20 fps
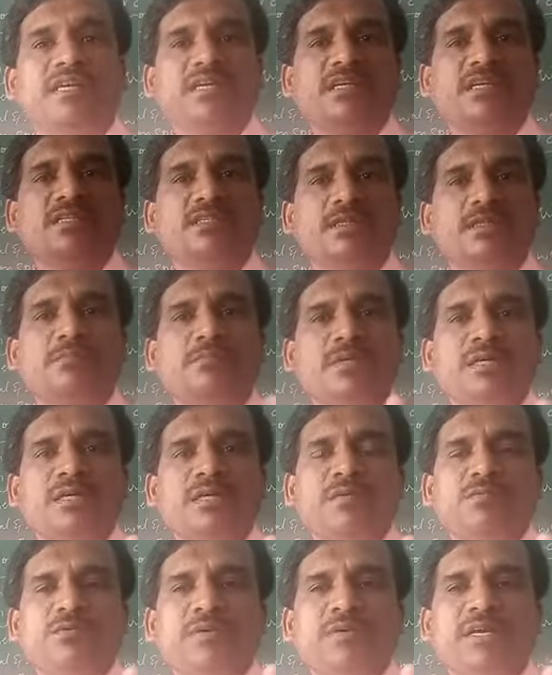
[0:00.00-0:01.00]
In simple
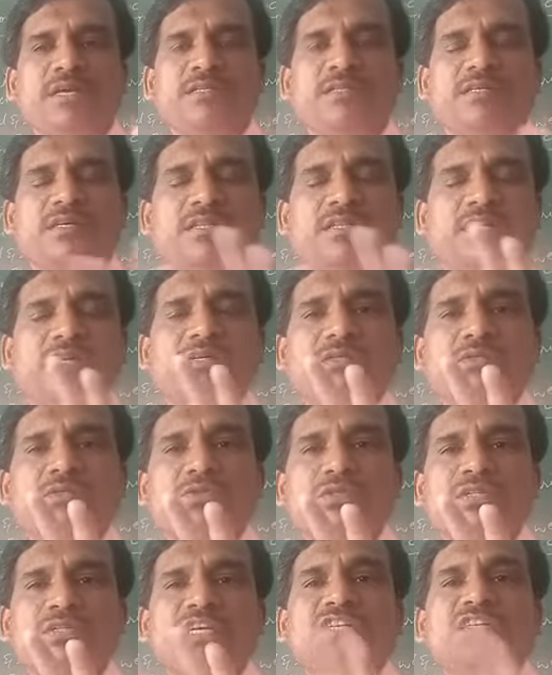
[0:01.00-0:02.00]
terms, we can say that
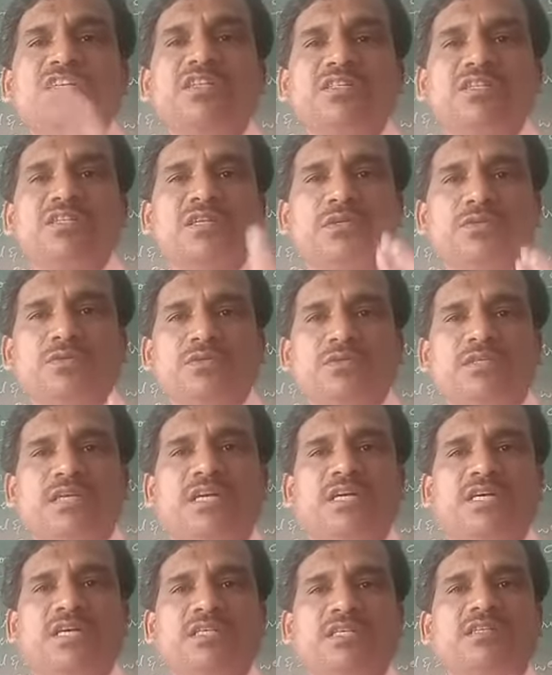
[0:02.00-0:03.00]
changes in the
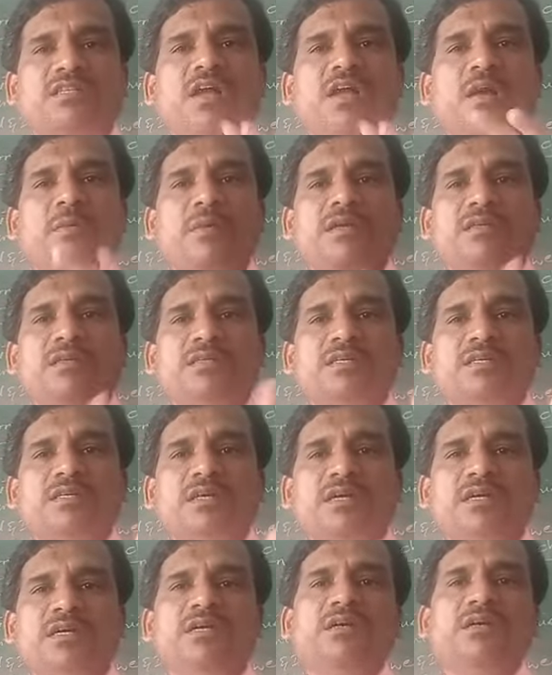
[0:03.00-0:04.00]
society,
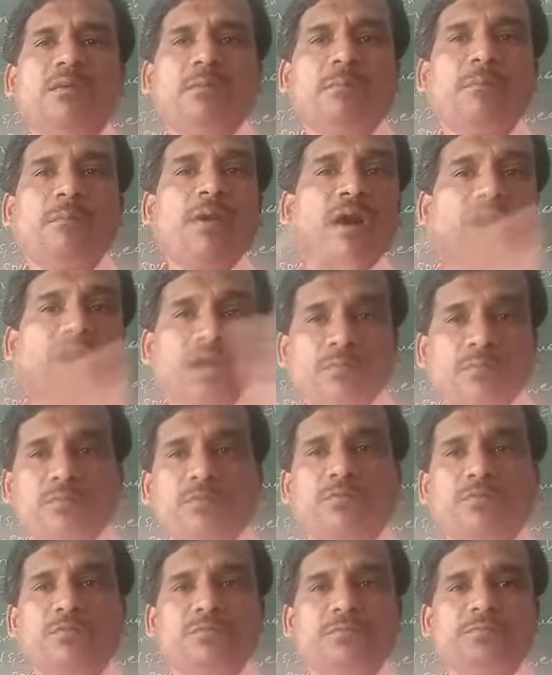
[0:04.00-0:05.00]
samajika
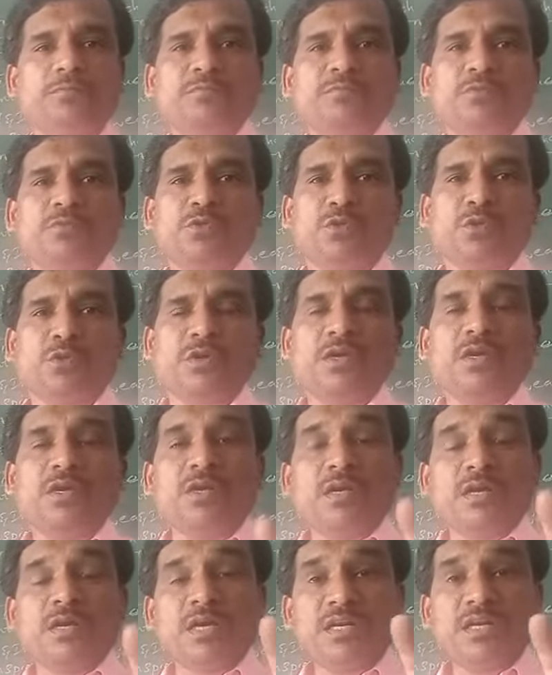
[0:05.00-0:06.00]
marpu. So,
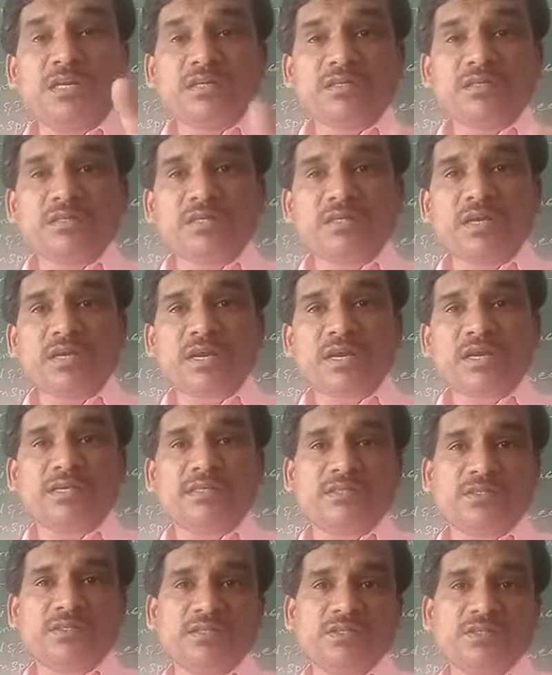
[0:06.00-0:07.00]

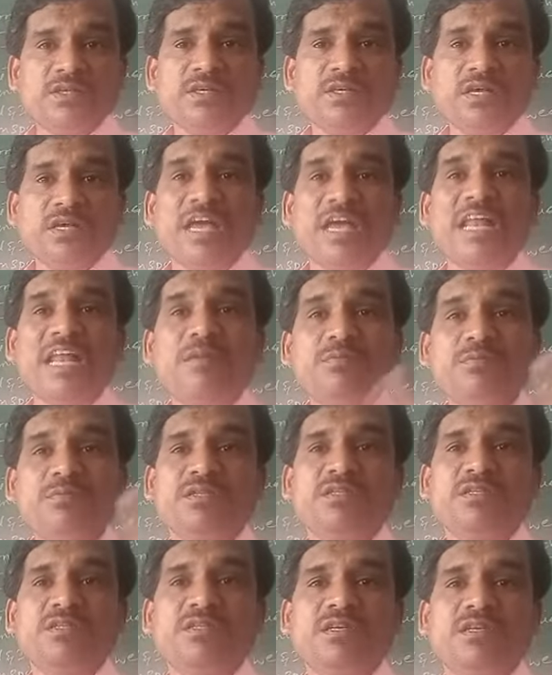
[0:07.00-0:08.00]
industrialization
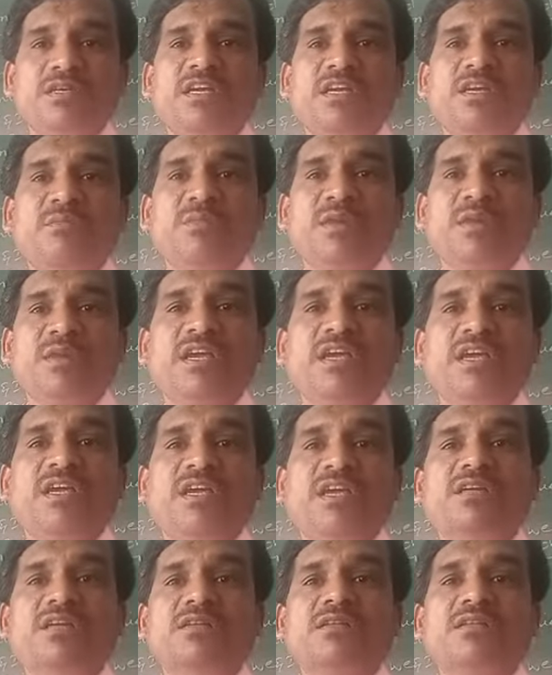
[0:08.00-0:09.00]
helps in
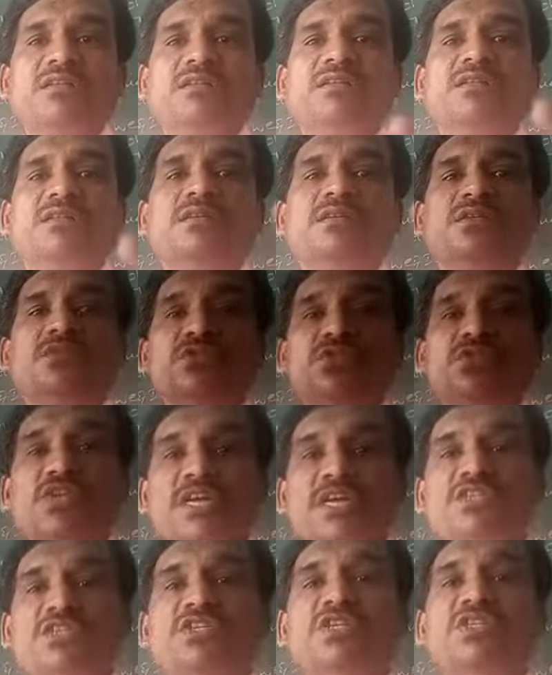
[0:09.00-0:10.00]
bringing
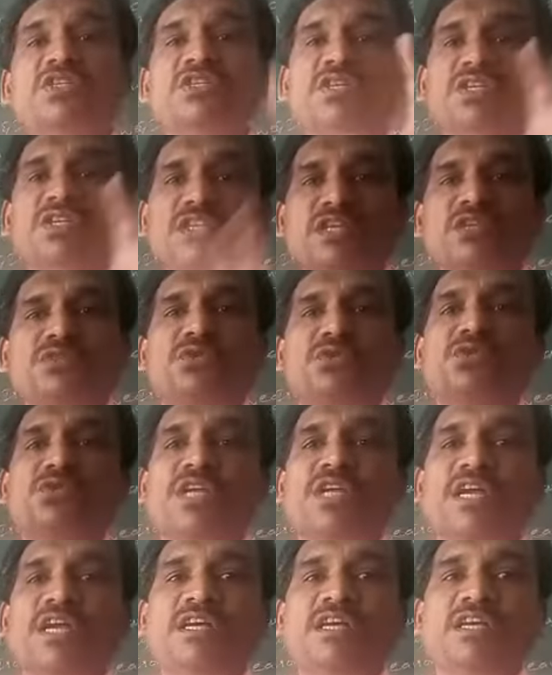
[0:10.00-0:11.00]
changes in the
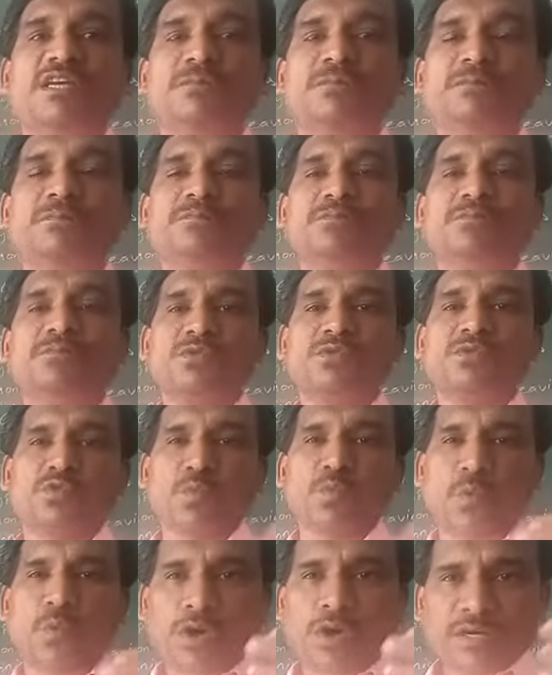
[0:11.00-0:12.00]
society. So,
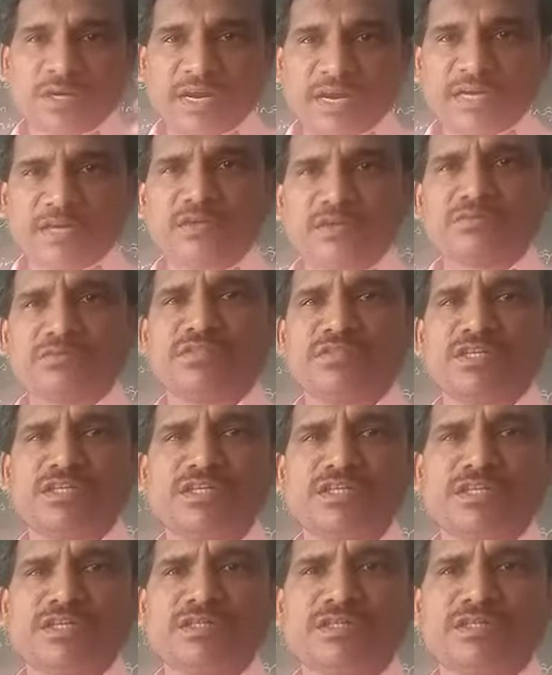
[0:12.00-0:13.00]
what kind of
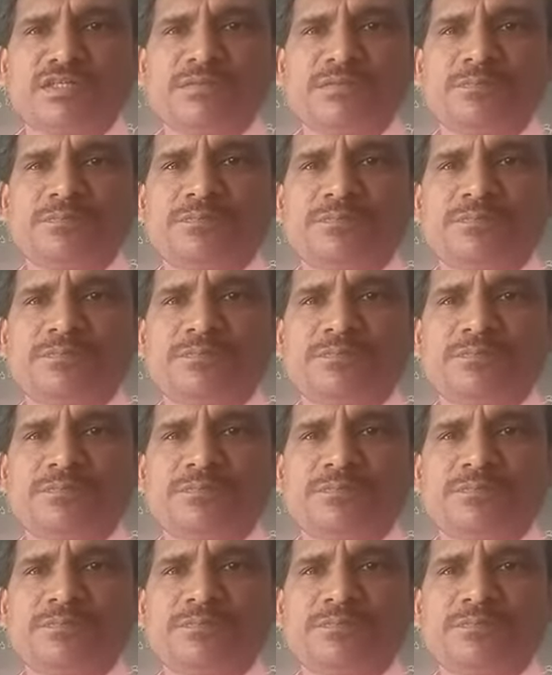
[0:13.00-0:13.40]
changes?